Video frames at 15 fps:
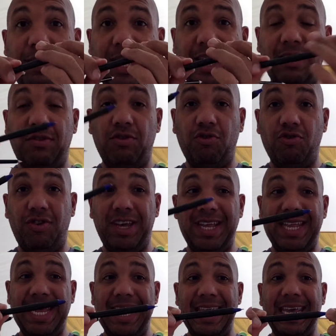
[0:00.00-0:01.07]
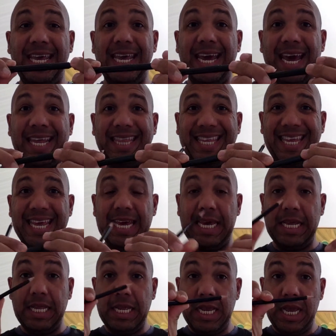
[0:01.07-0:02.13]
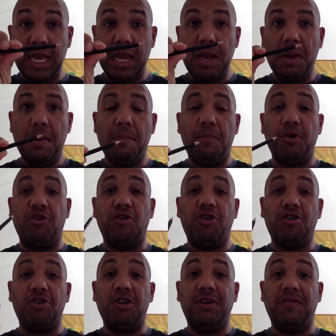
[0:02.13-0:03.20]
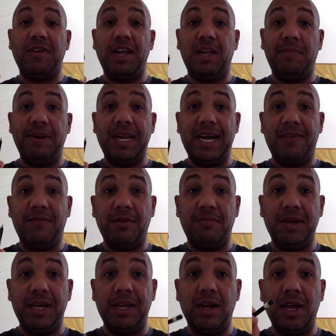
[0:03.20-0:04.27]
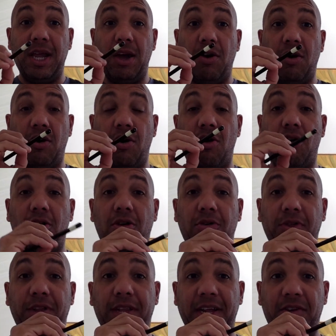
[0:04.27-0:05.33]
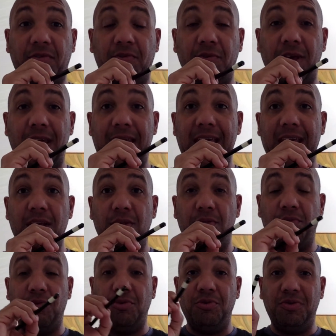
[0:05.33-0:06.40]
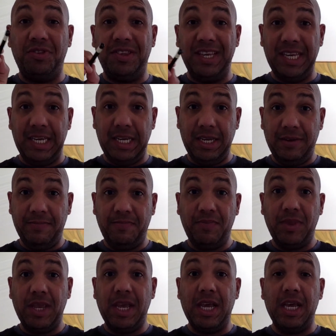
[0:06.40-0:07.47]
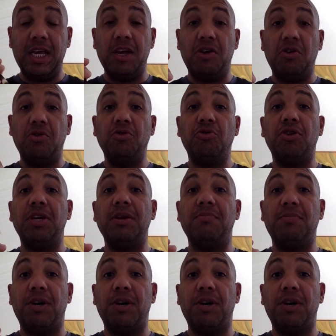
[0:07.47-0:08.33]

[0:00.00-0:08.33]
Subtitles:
pen so you can ink at the end, but you're going to develop an alphabet, all the letters A through Z, including